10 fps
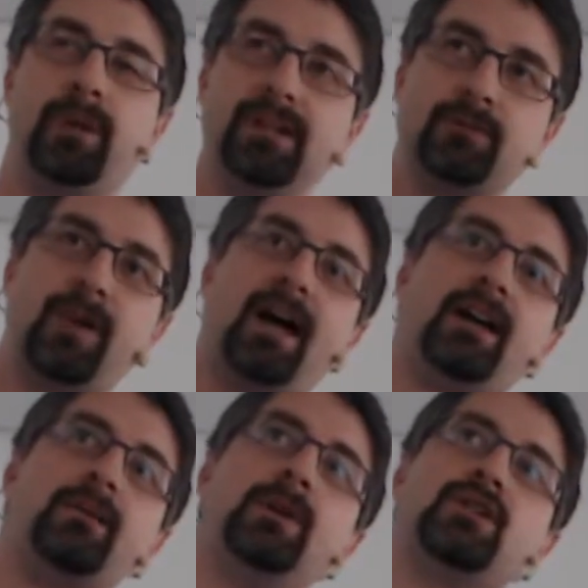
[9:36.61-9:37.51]
build
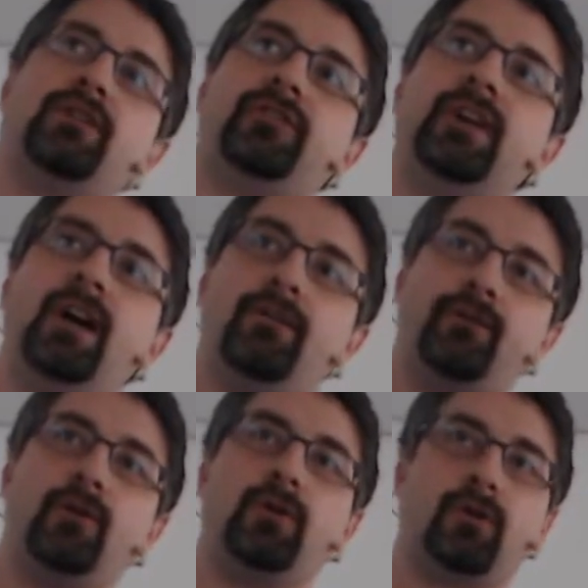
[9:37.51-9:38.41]
pack, which is there
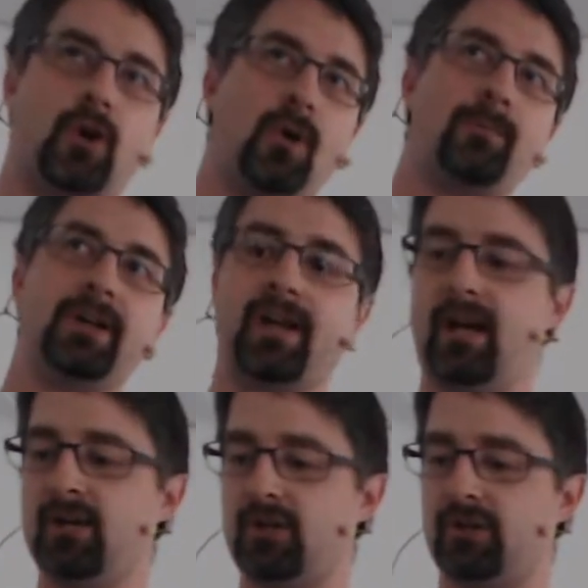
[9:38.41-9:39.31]
for Go
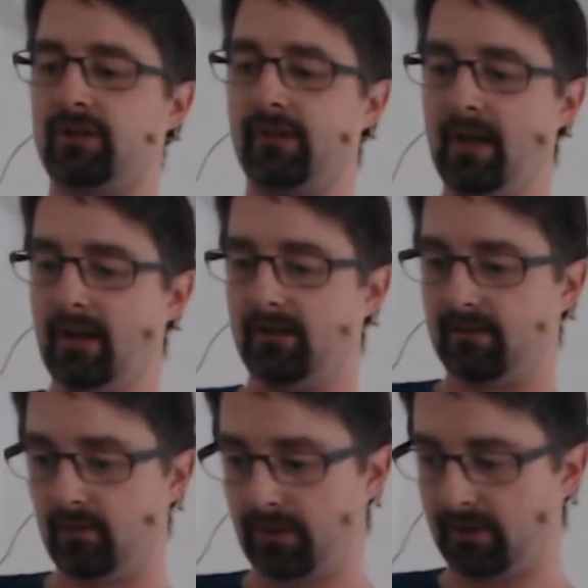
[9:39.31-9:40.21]
application.
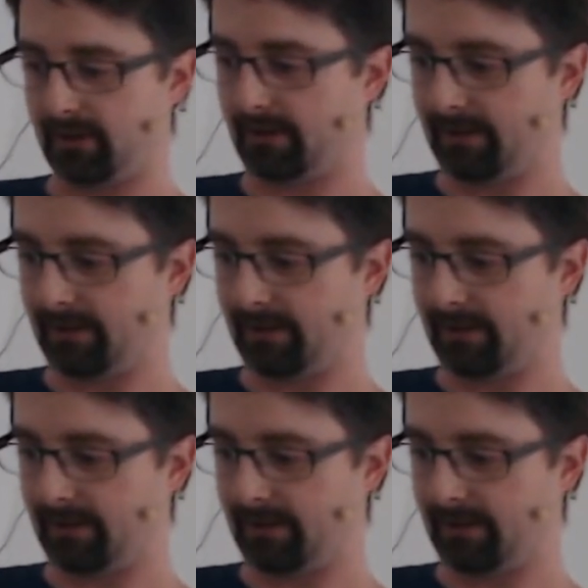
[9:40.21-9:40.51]
Oh